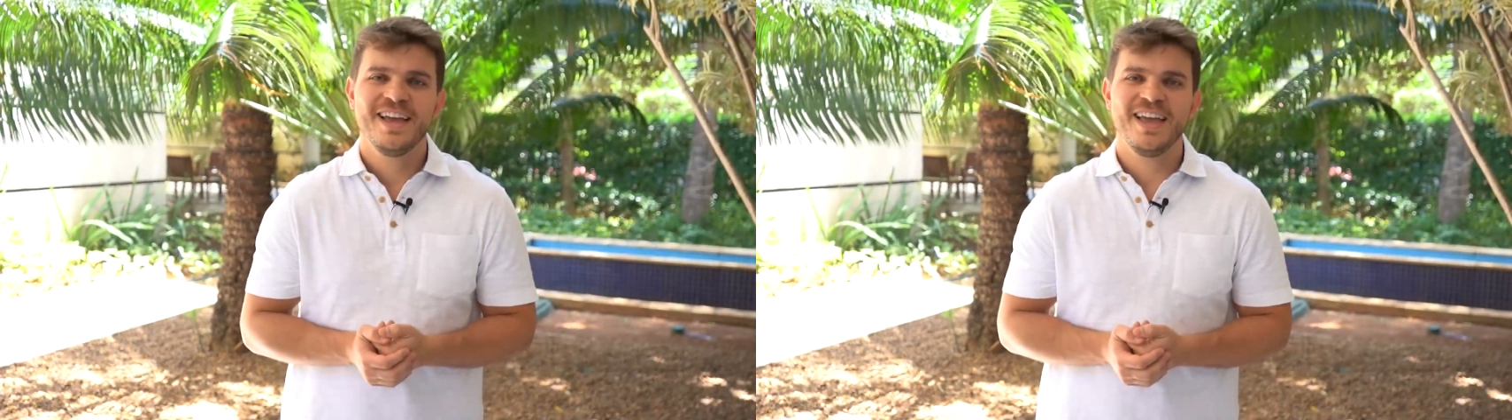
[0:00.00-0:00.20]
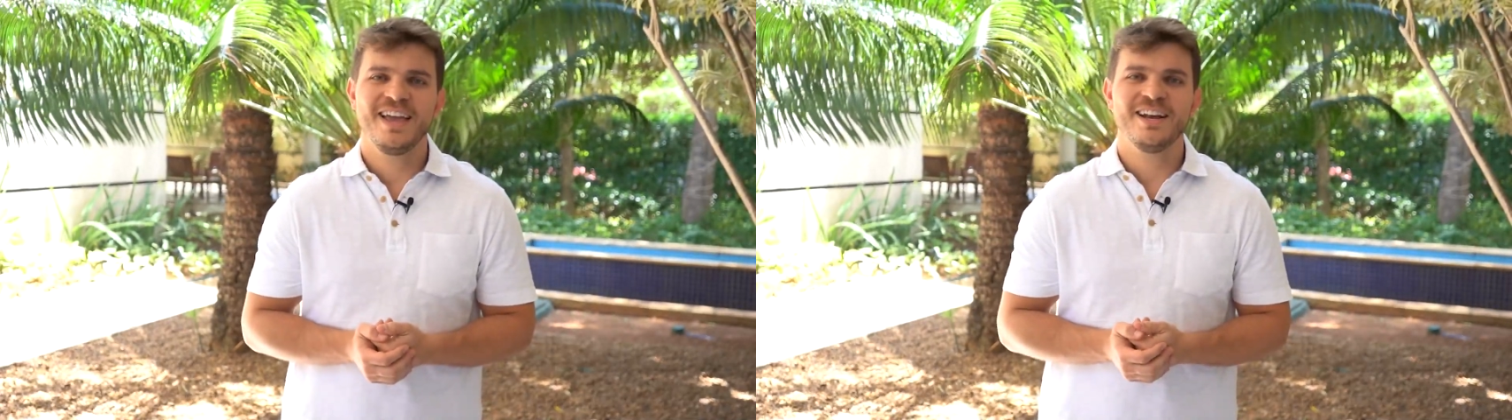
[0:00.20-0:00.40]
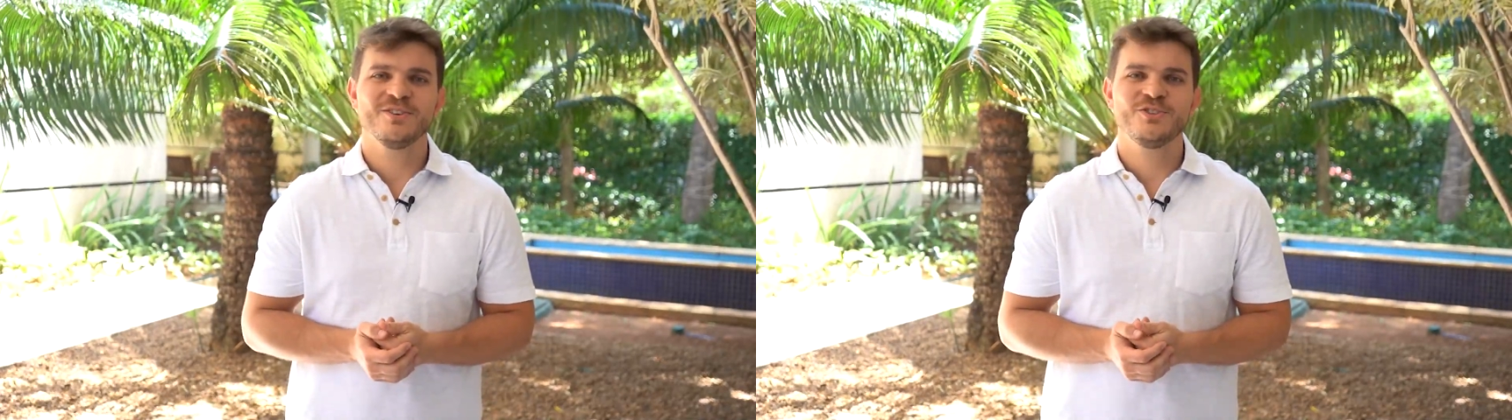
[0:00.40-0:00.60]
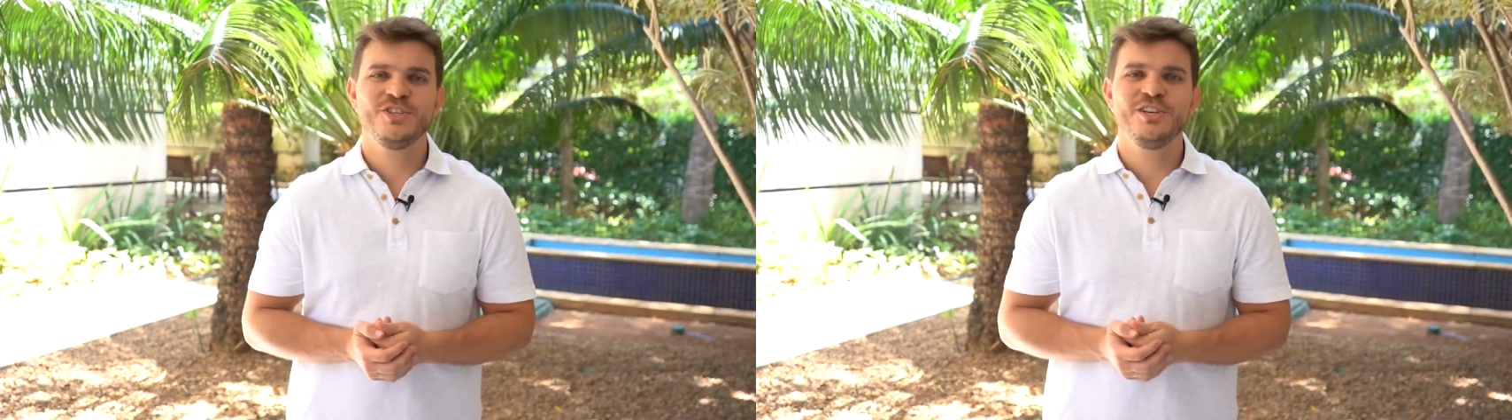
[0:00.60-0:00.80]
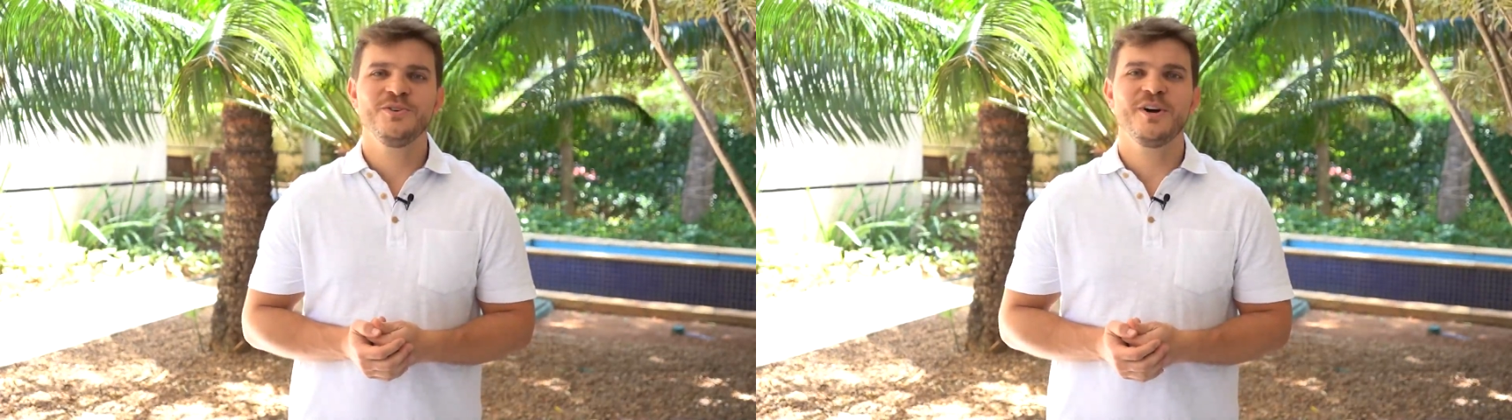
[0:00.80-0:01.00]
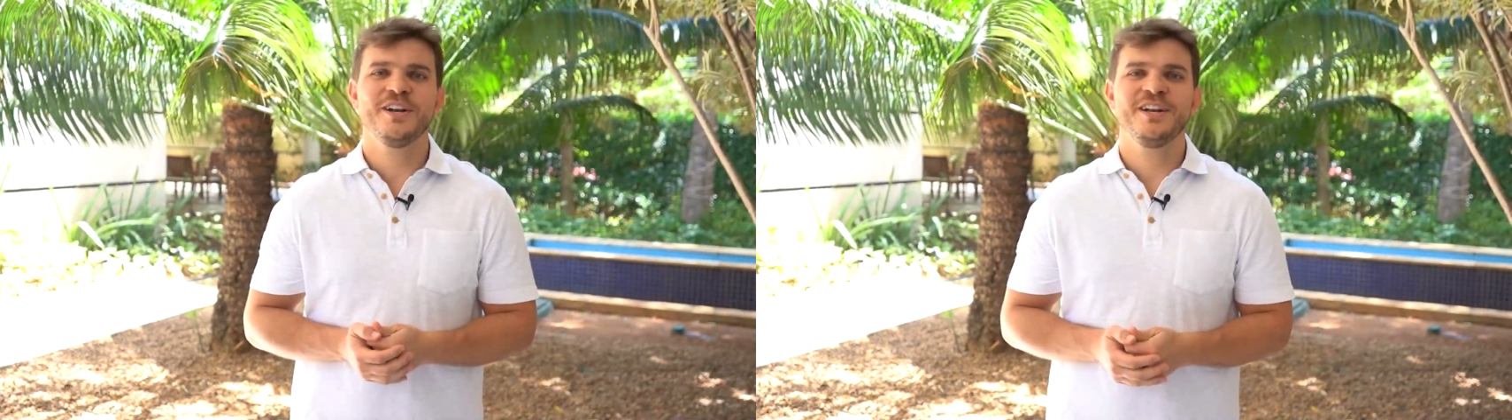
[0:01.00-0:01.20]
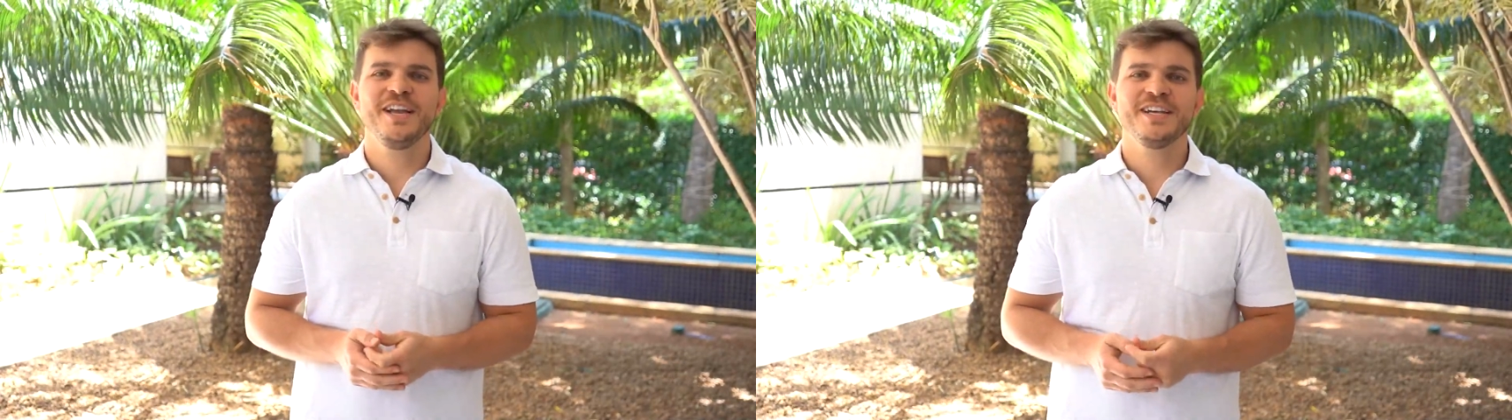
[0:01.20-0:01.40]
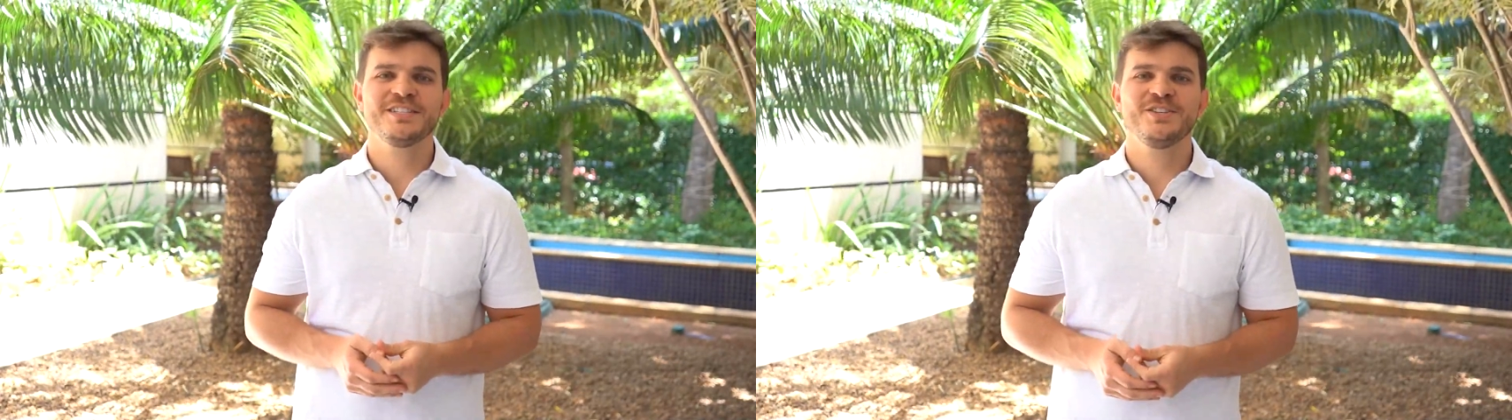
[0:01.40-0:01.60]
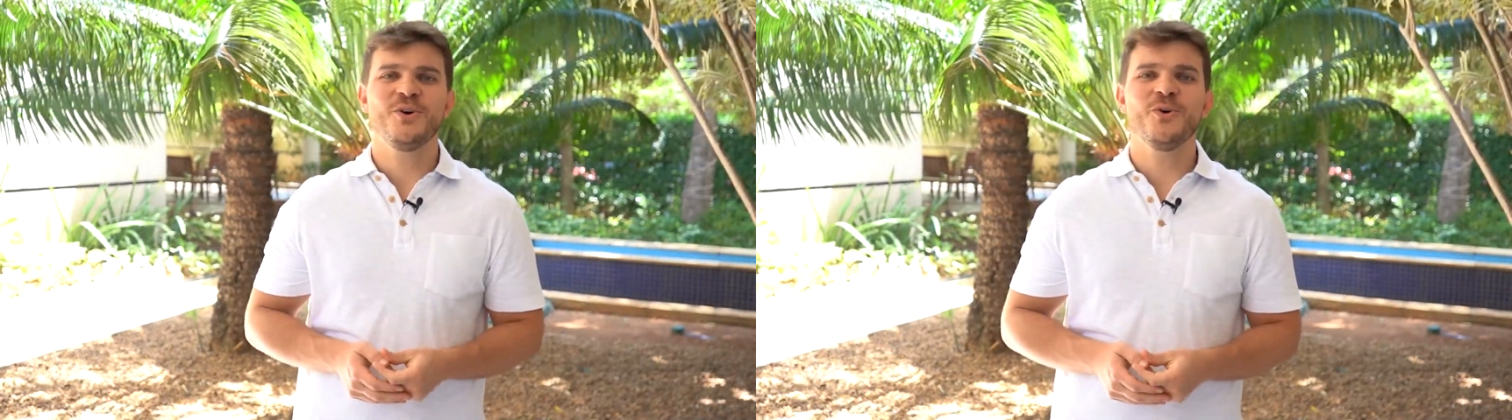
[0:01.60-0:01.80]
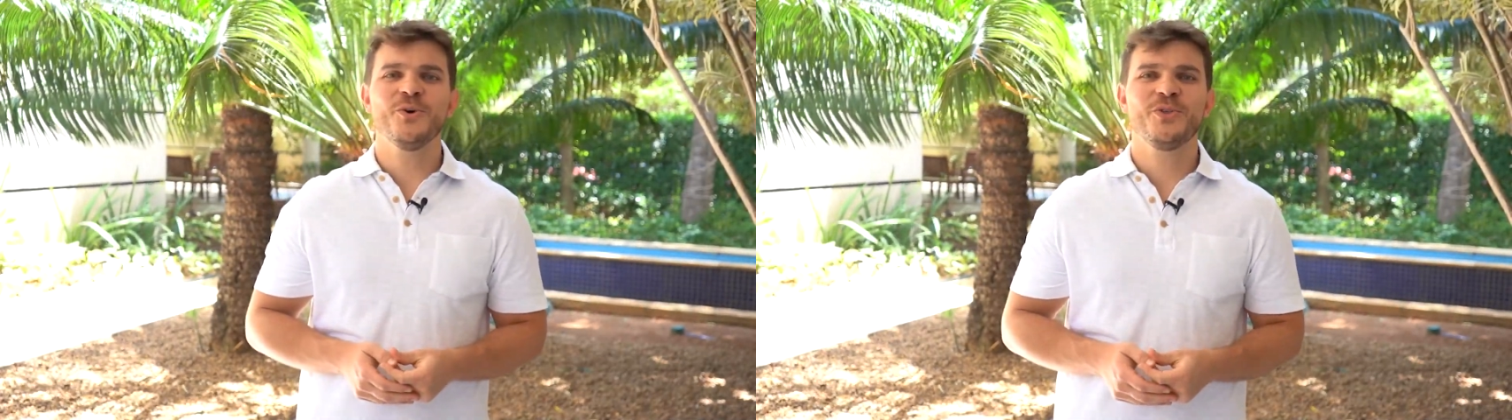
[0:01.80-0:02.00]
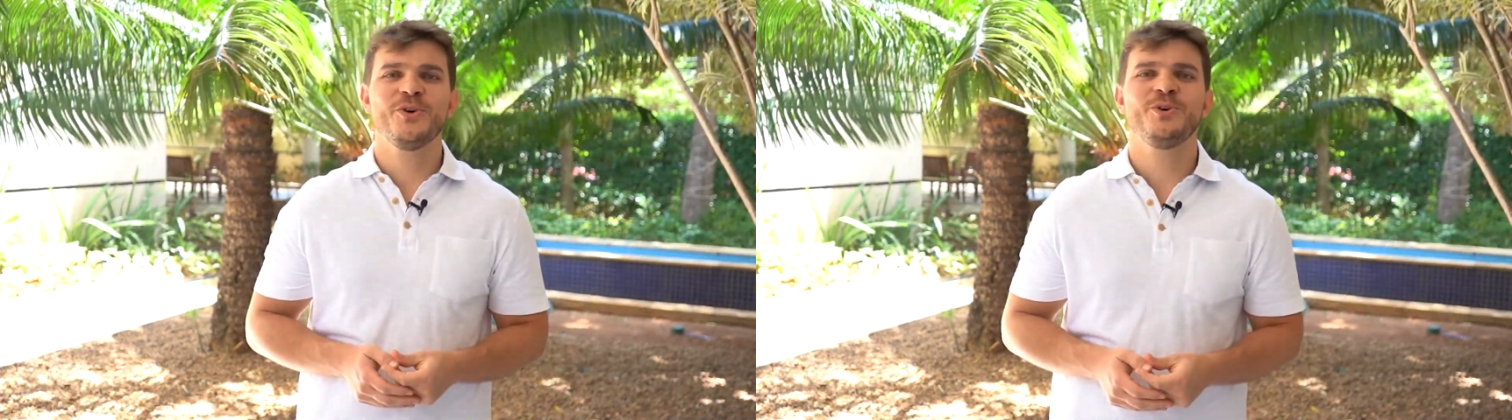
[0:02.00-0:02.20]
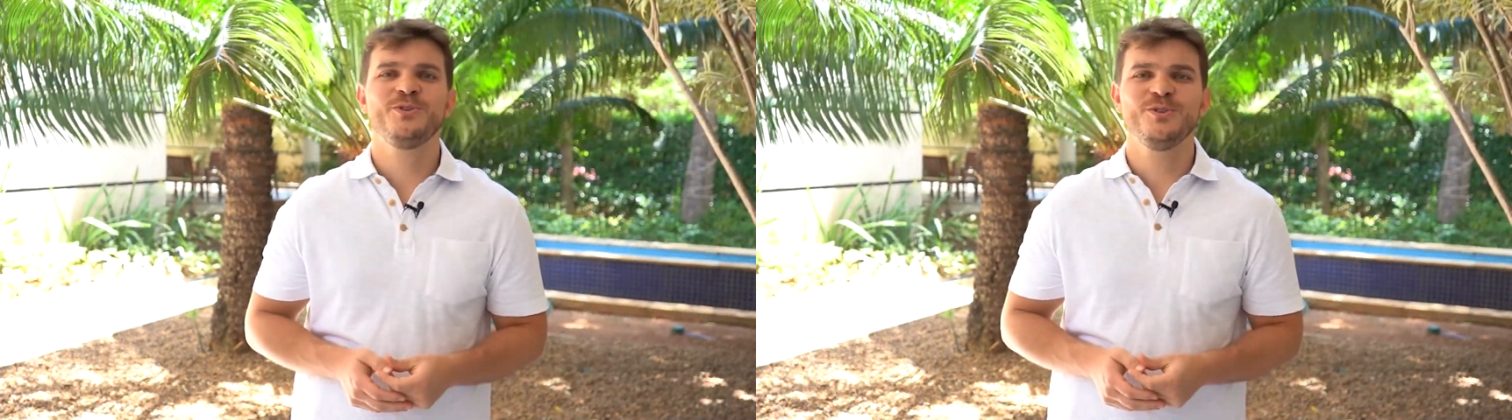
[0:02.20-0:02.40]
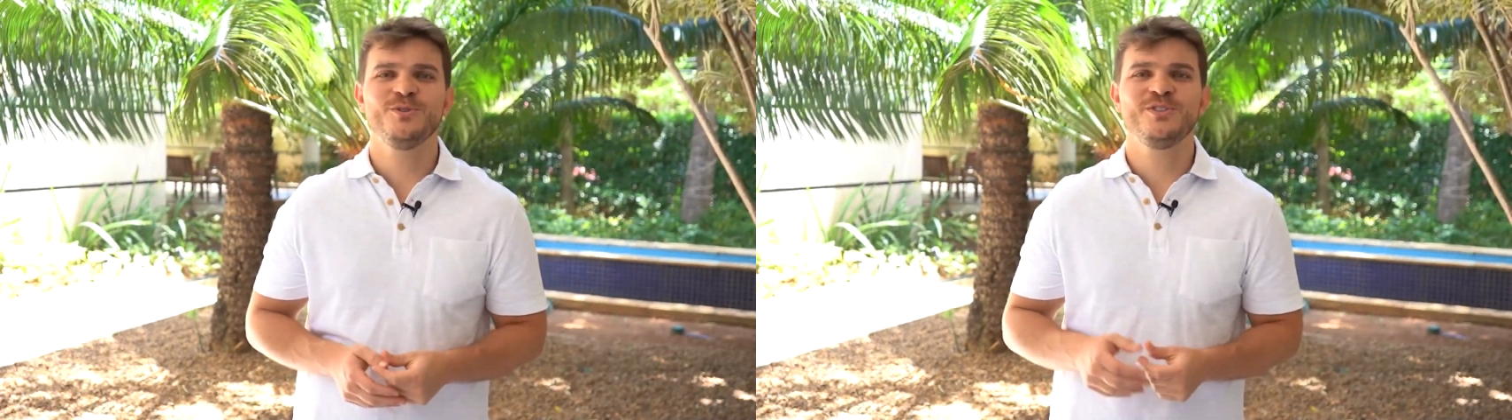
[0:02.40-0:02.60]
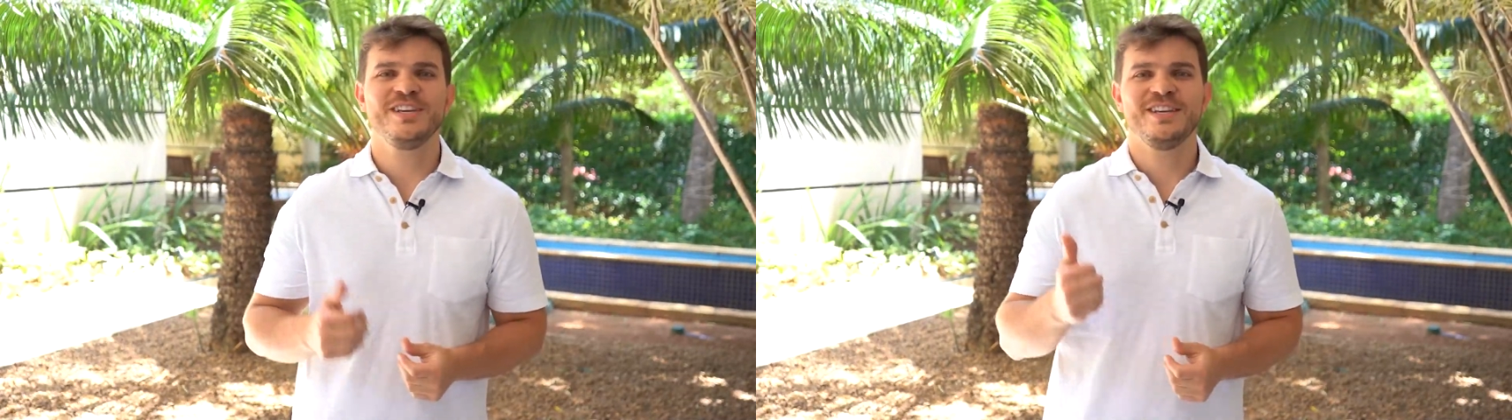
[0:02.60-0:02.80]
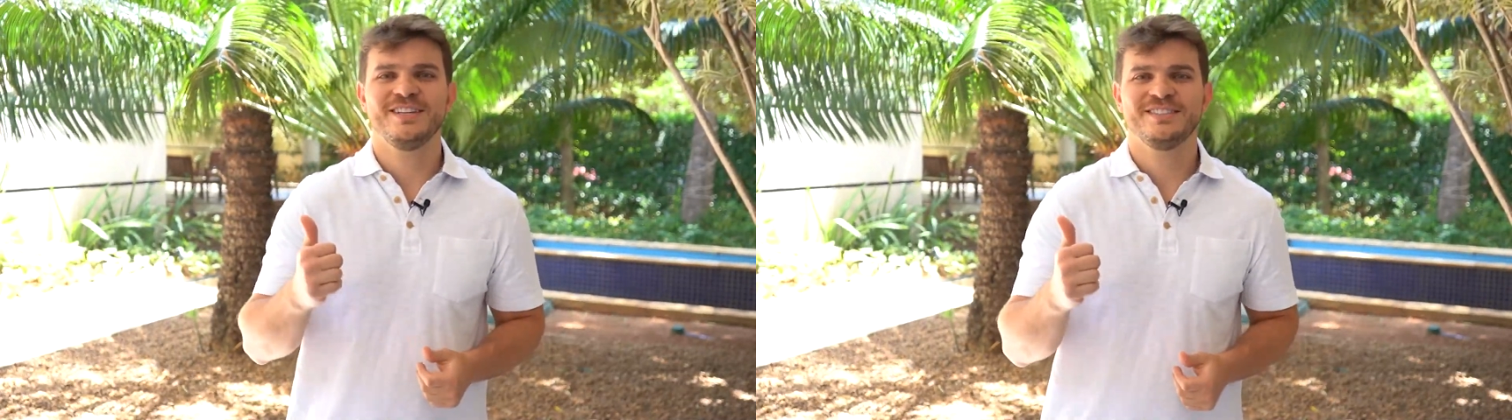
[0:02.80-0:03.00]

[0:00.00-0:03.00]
And I'll see you on the next Ortho Tuesday.